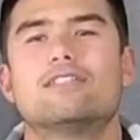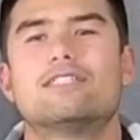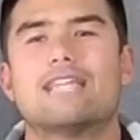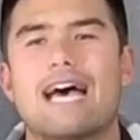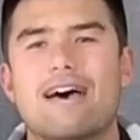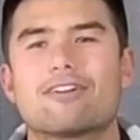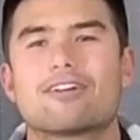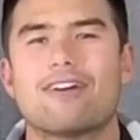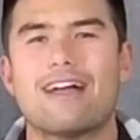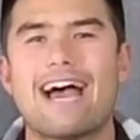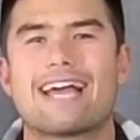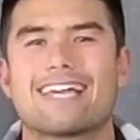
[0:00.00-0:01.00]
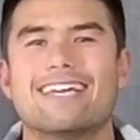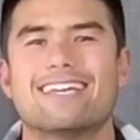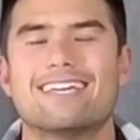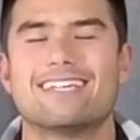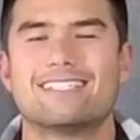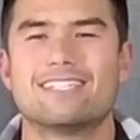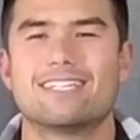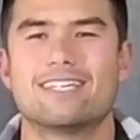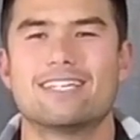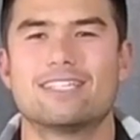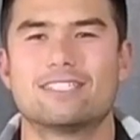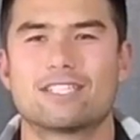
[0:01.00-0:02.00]
have a crack,
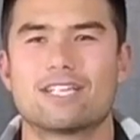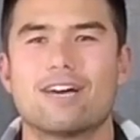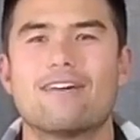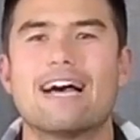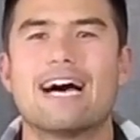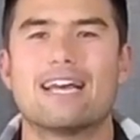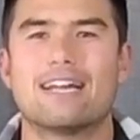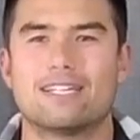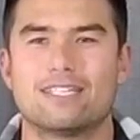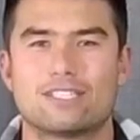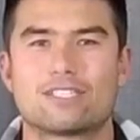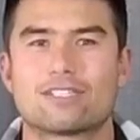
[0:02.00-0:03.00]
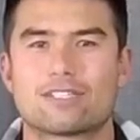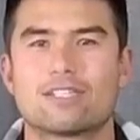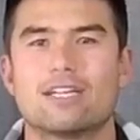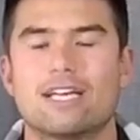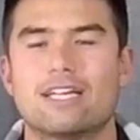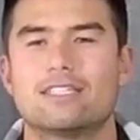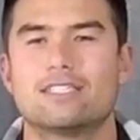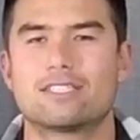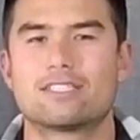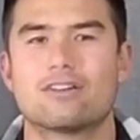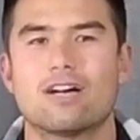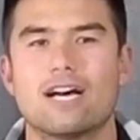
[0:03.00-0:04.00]
to go out and just
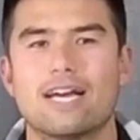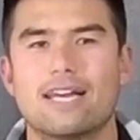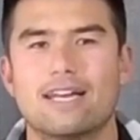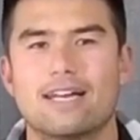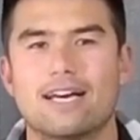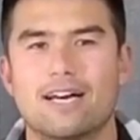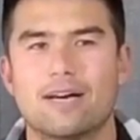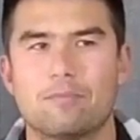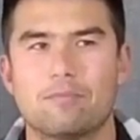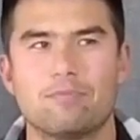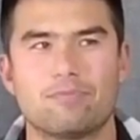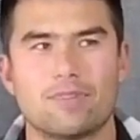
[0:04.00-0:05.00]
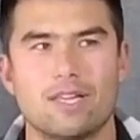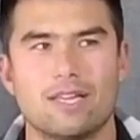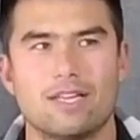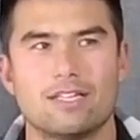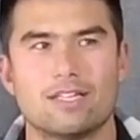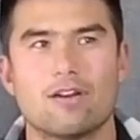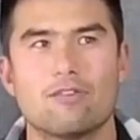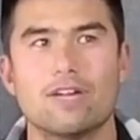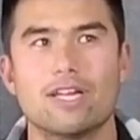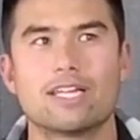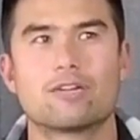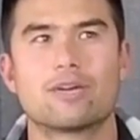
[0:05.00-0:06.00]
try it. A
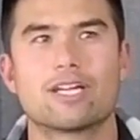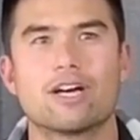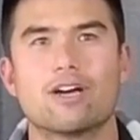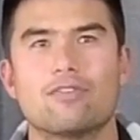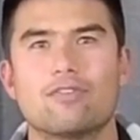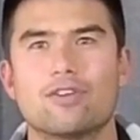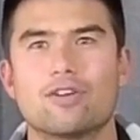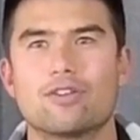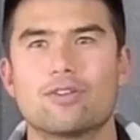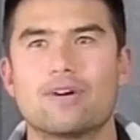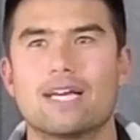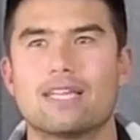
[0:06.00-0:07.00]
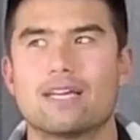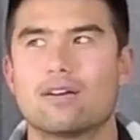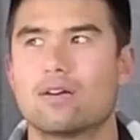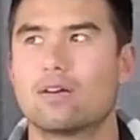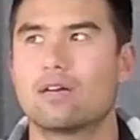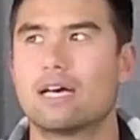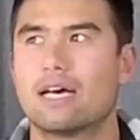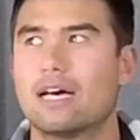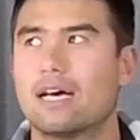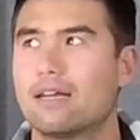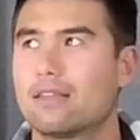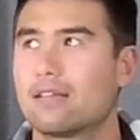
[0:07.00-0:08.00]
really quick overview on the way that
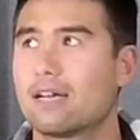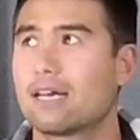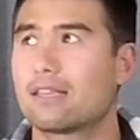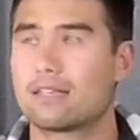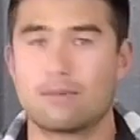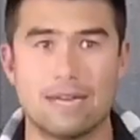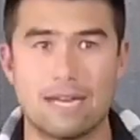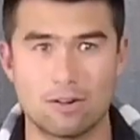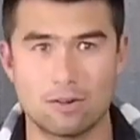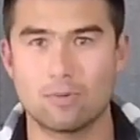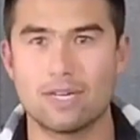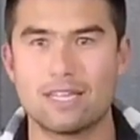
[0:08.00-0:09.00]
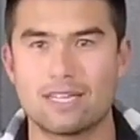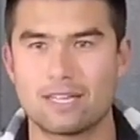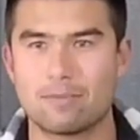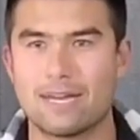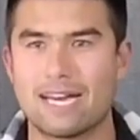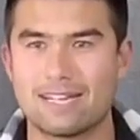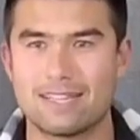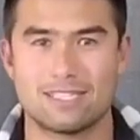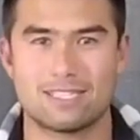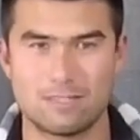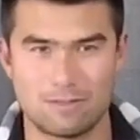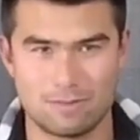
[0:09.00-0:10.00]
I think about it, or we think about it, and
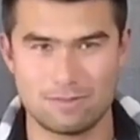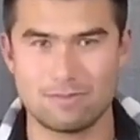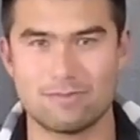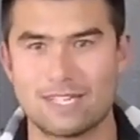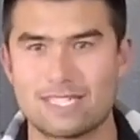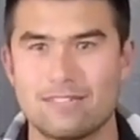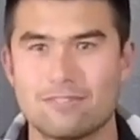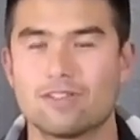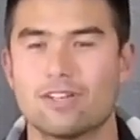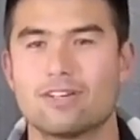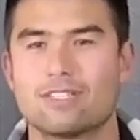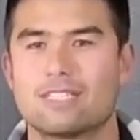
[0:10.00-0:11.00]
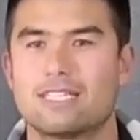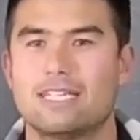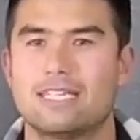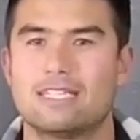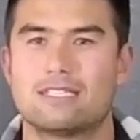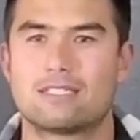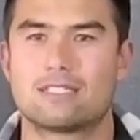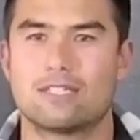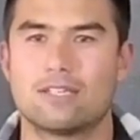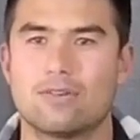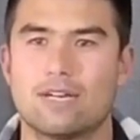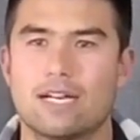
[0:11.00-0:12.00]
this is Rick's influence, is
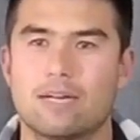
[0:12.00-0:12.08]
to